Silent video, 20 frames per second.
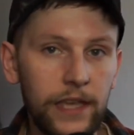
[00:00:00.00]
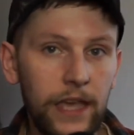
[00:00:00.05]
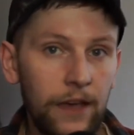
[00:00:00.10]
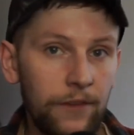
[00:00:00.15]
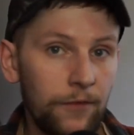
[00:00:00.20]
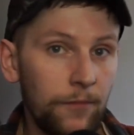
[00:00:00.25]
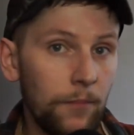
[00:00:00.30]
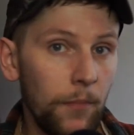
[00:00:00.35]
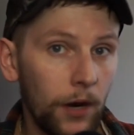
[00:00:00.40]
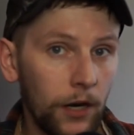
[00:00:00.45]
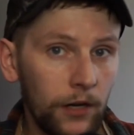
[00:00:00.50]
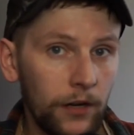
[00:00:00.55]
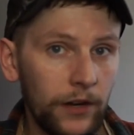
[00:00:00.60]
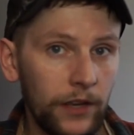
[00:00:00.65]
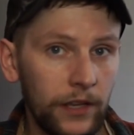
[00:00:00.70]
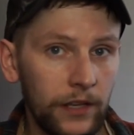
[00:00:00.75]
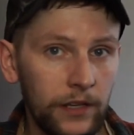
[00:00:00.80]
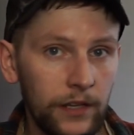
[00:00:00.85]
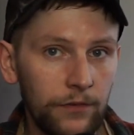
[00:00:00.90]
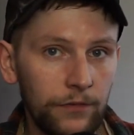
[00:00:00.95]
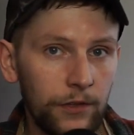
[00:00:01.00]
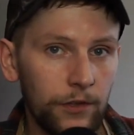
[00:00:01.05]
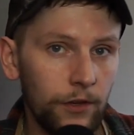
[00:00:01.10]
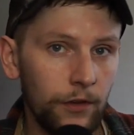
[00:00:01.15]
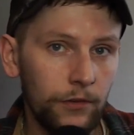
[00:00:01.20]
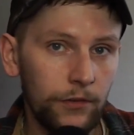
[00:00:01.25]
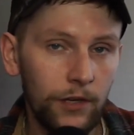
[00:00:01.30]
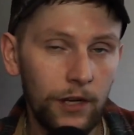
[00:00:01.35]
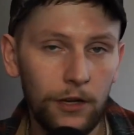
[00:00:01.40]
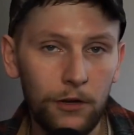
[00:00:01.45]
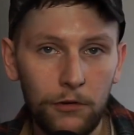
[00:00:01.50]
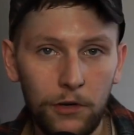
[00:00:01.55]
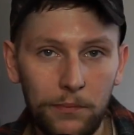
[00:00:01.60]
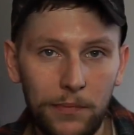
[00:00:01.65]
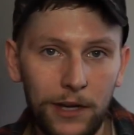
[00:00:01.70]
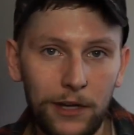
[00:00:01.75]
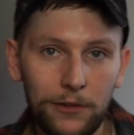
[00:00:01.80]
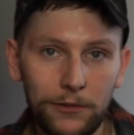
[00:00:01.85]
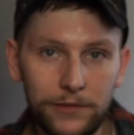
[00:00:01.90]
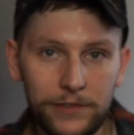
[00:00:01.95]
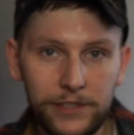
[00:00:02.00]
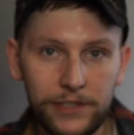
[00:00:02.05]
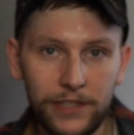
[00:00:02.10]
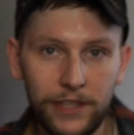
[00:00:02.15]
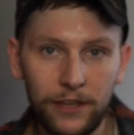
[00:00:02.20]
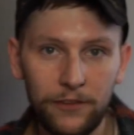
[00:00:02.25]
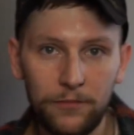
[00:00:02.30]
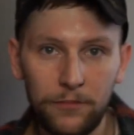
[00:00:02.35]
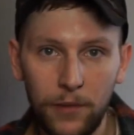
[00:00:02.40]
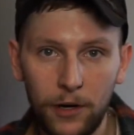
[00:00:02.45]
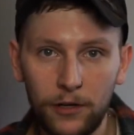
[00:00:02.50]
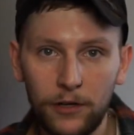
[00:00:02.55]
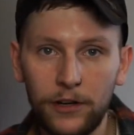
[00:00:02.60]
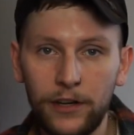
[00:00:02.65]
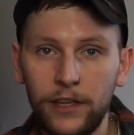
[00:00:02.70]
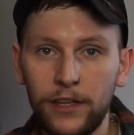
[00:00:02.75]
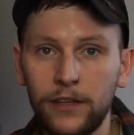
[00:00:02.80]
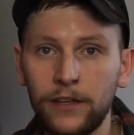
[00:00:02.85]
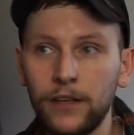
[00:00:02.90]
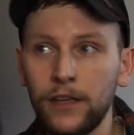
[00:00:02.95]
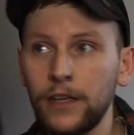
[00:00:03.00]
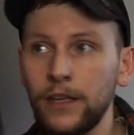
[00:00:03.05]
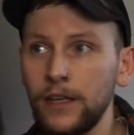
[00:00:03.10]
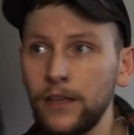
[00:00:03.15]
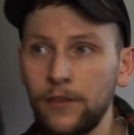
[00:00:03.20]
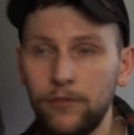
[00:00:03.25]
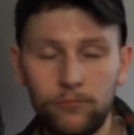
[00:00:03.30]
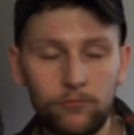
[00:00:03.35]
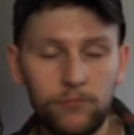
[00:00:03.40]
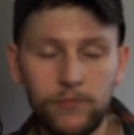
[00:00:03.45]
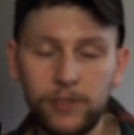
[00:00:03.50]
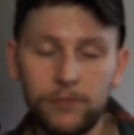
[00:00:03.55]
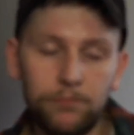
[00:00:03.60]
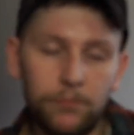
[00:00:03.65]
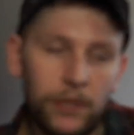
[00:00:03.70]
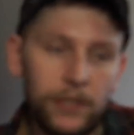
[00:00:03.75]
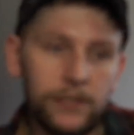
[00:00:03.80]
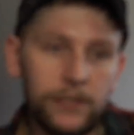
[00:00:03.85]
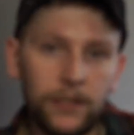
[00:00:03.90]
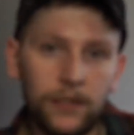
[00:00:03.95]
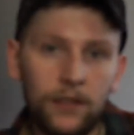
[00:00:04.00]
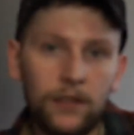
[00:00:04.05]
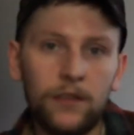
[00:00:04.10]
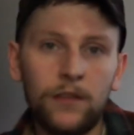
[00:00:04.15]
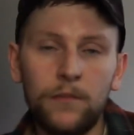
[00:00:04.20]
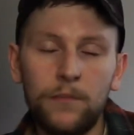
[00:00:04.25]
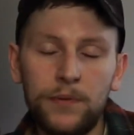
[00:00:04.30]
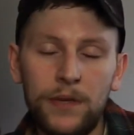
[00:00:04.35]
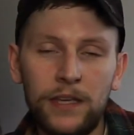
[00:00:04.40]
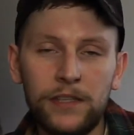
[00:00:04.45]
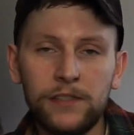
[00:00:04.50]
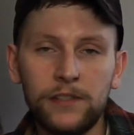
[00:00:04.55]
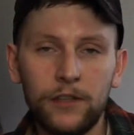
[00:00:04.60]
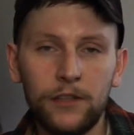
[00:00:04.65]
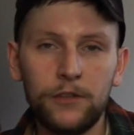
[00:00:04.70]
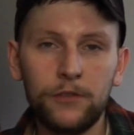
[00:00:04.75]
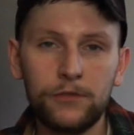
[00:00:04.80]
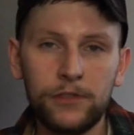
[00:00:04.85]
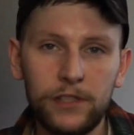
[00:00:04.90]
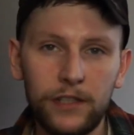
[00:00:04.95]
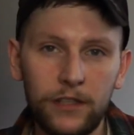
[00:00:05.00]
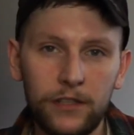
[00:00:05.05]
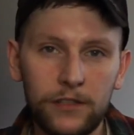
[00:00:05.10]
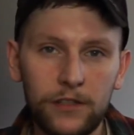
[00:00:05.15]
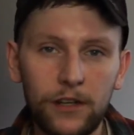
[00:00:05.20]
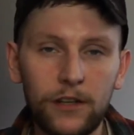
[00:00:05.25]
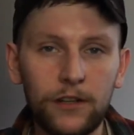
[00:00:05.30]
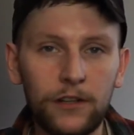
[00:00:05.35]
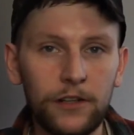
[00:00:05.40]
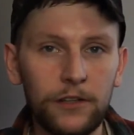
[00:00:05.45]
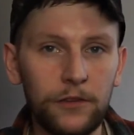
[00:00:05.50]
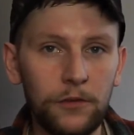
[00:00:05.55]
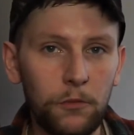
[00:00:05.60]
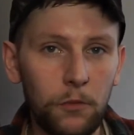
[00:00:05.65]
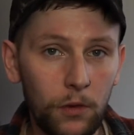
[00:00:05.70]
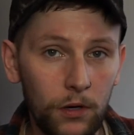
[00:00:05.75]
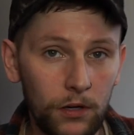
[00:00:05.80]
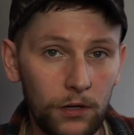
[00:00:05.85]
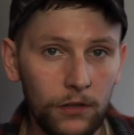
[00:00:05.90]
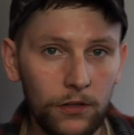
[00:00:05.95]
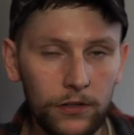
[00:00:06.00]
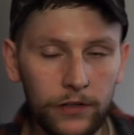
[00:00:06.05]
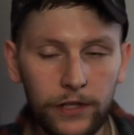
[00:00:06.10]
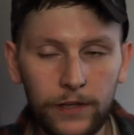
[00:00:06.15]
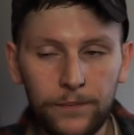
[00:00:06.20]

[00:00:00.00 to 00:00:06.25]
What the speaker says: Martin, if you don't know about C.F. Martin, it's basically the best acoustic guitar in the world.